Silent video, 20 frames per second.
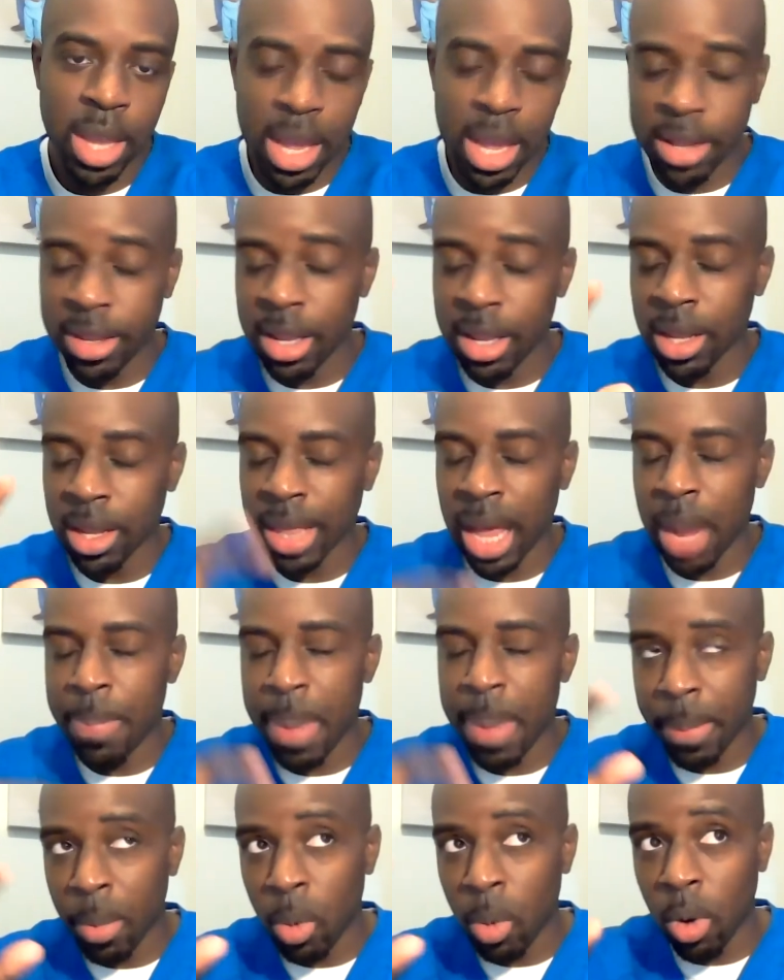and a lot
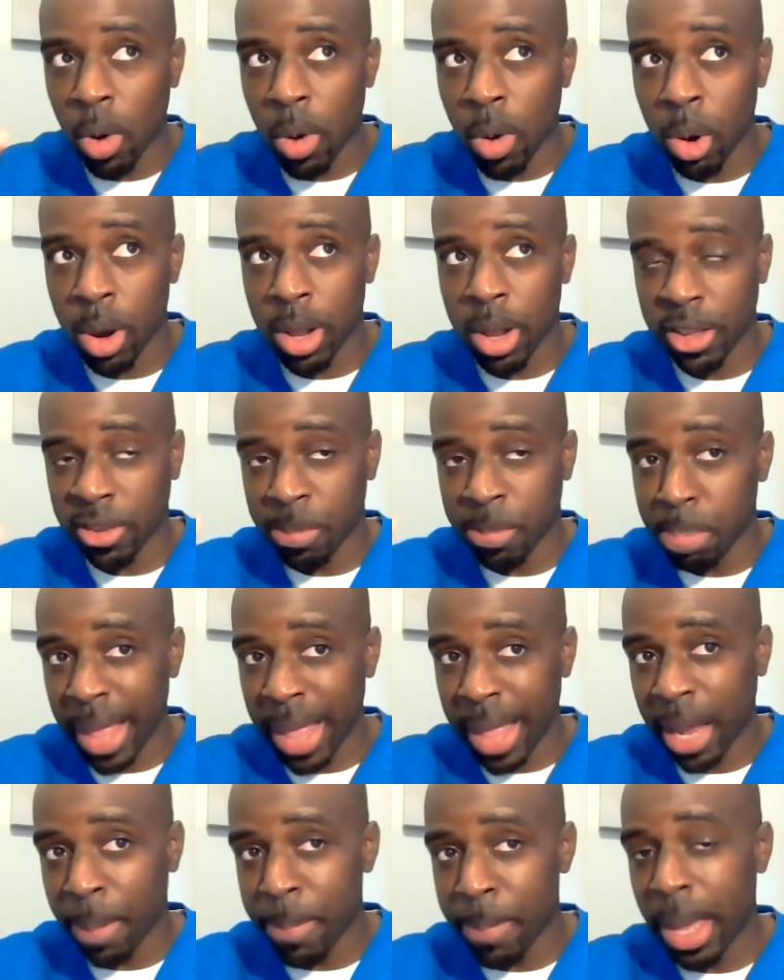of people will quote it as
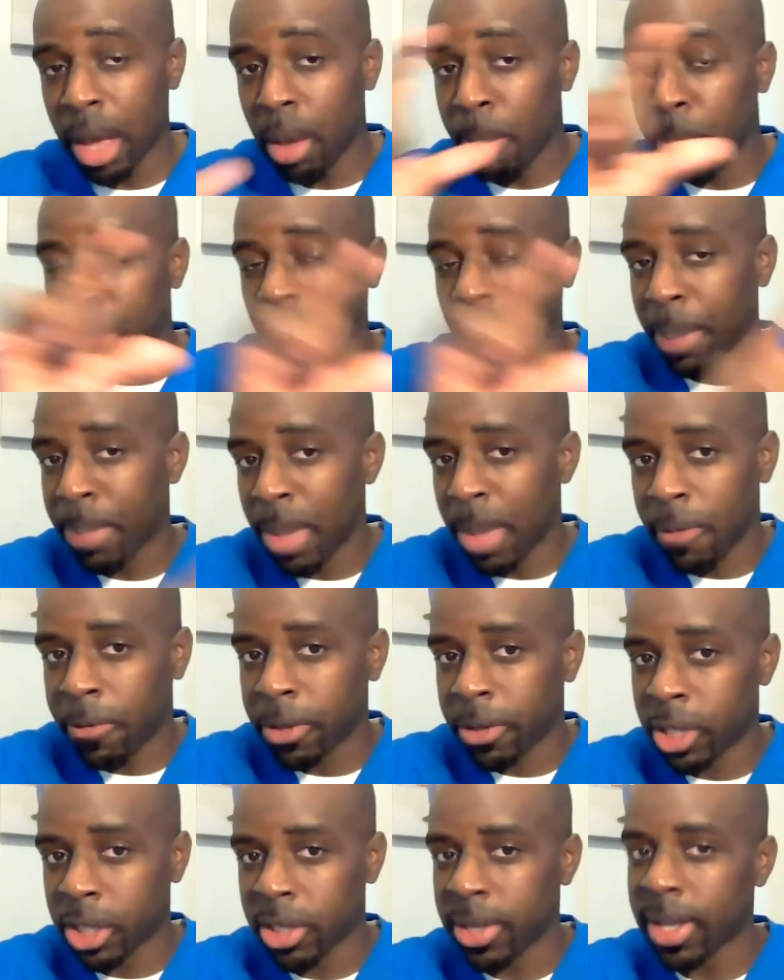Black male
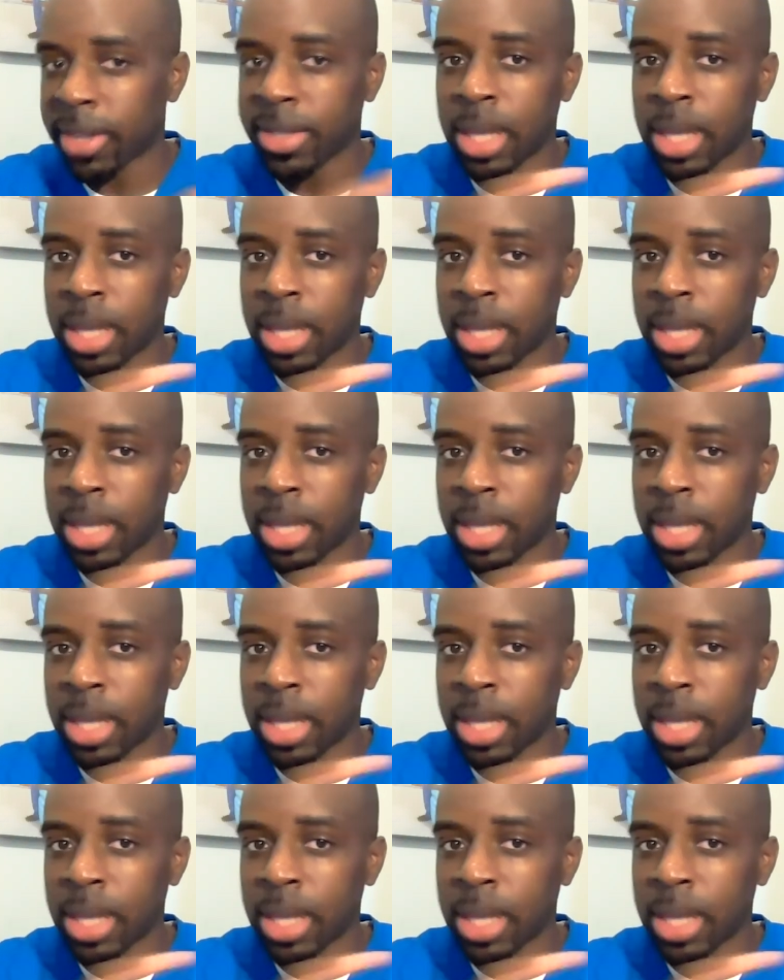physician.